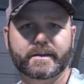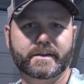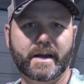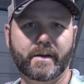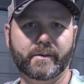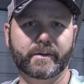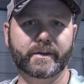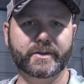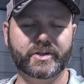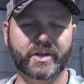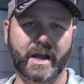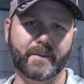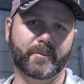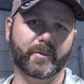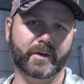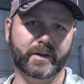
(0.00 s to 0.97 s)
So now we're in the
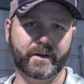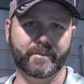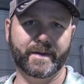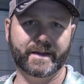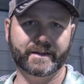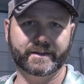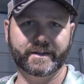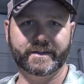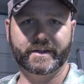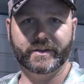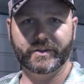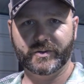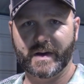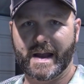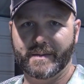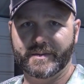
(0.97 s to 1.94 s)
shop and we're going to make this
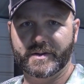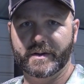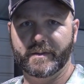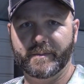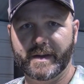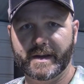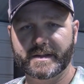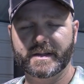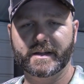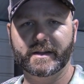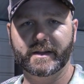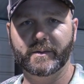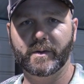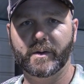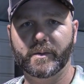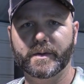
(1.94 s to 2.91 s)
contraption. And
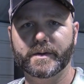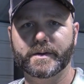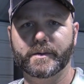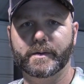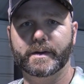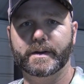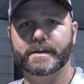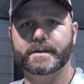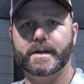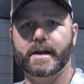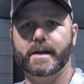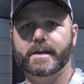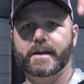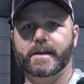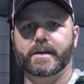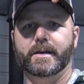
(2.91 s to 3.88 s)
basically what we're doing is
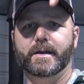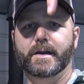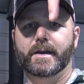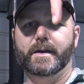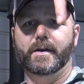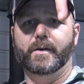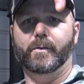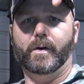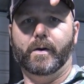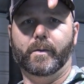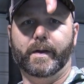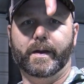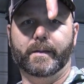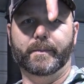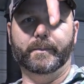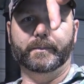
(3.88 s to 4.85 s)
taking where
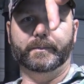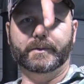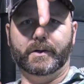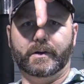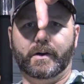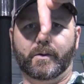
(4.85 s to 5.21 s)
we turn